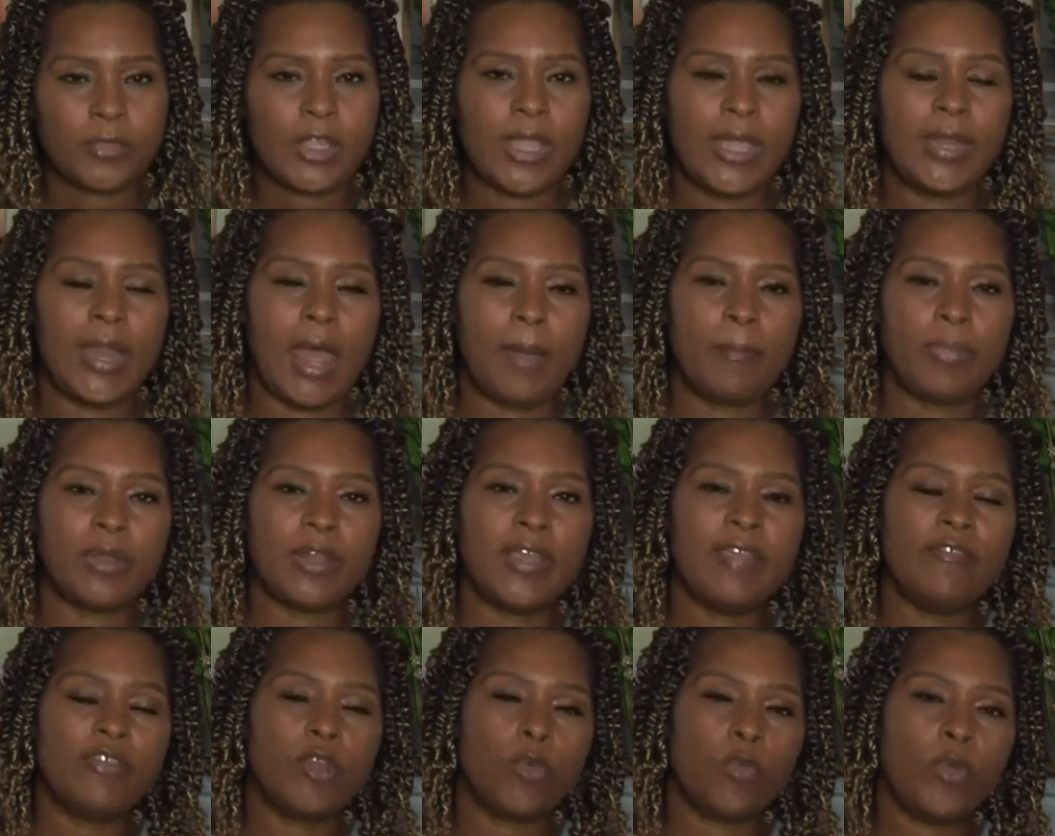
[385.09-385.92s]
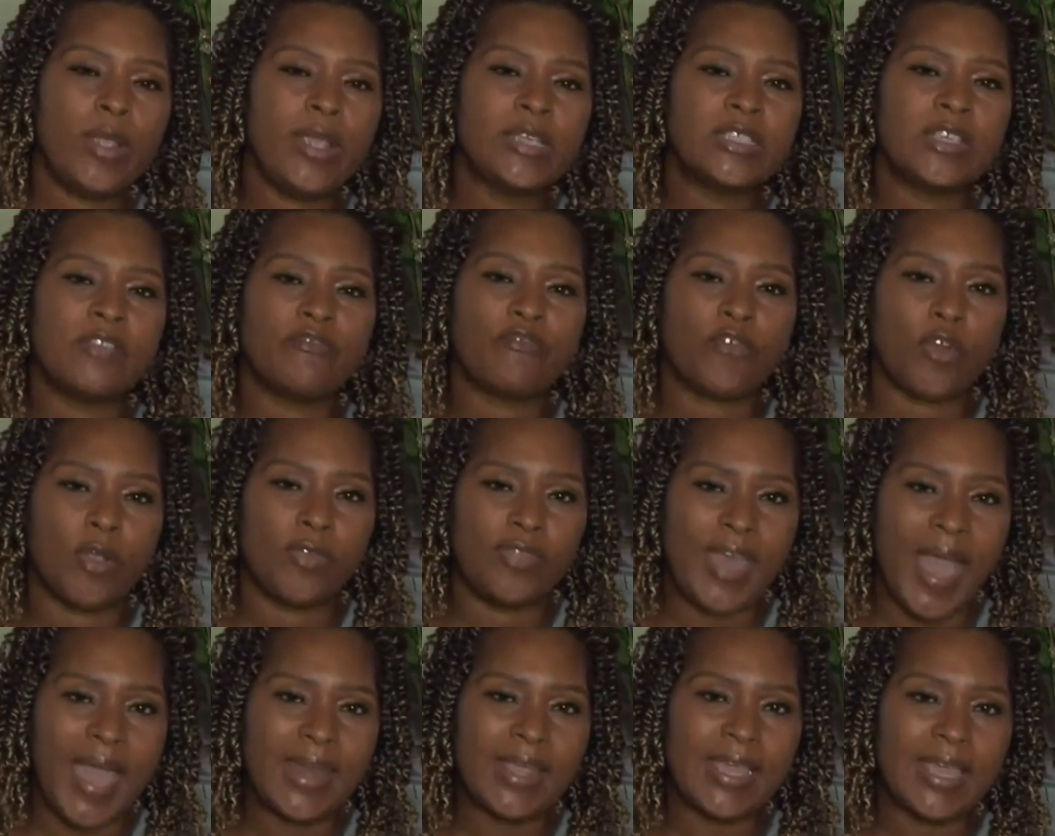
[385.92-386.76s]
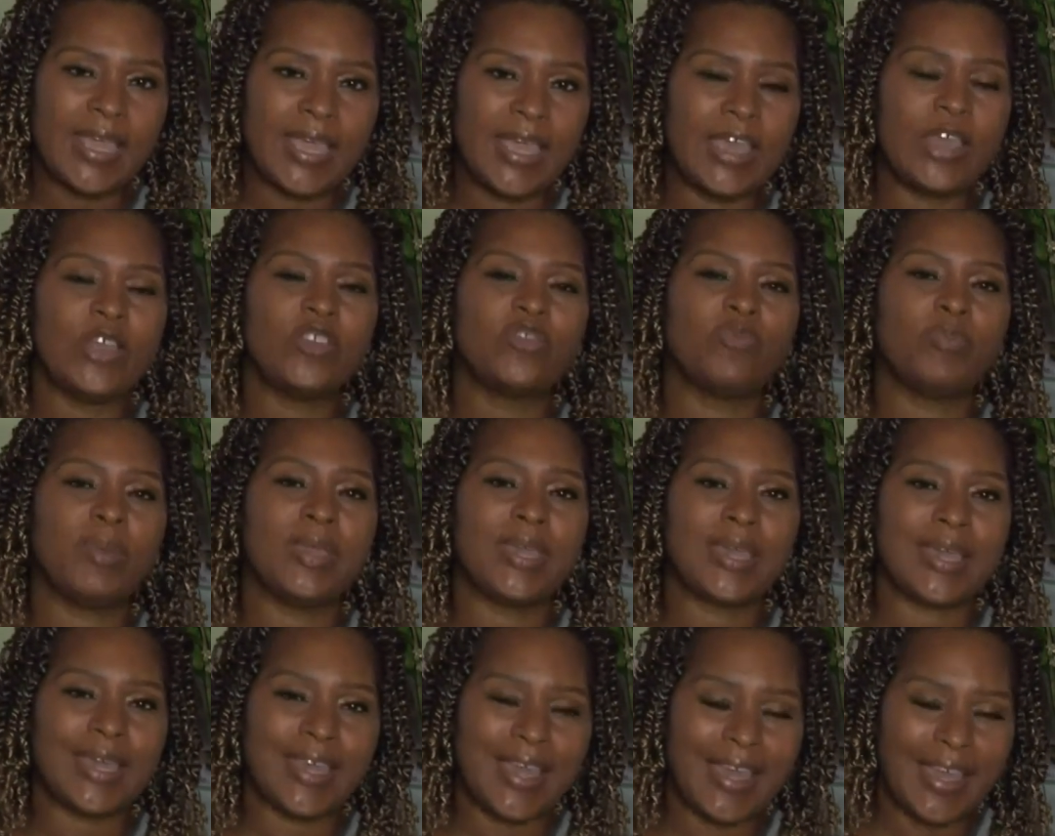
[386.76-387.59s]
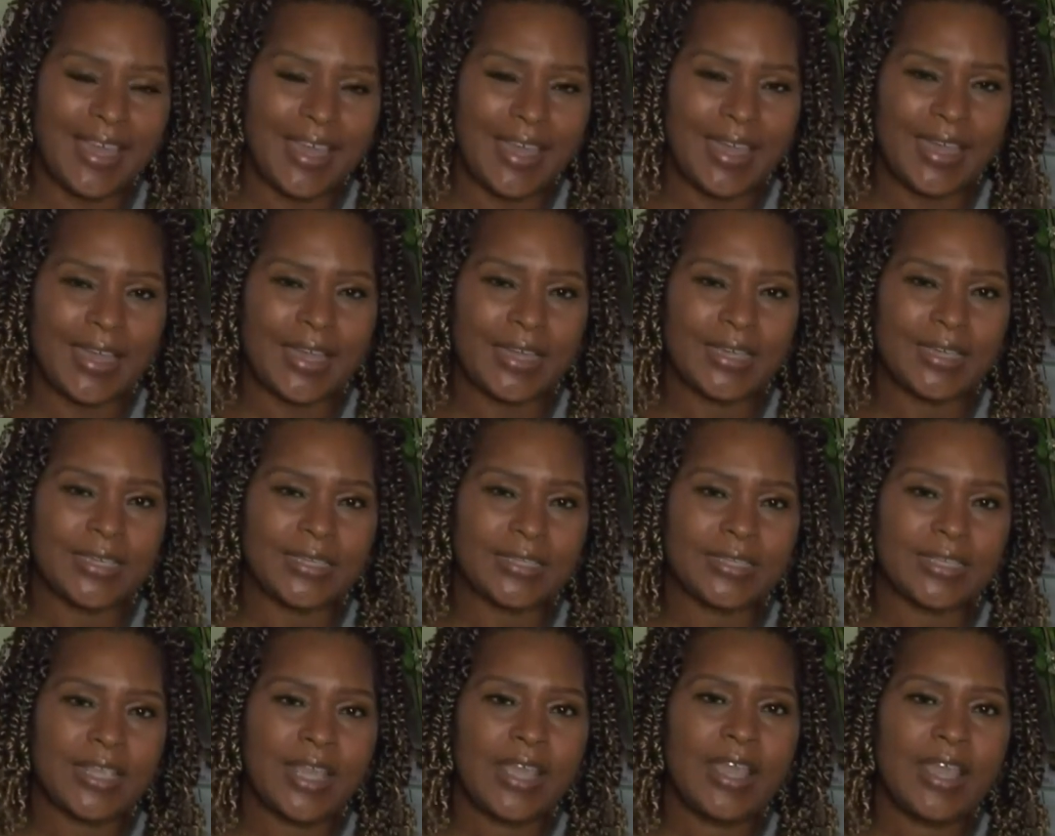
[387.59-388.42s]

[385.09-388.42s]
And I believe the reason for that is because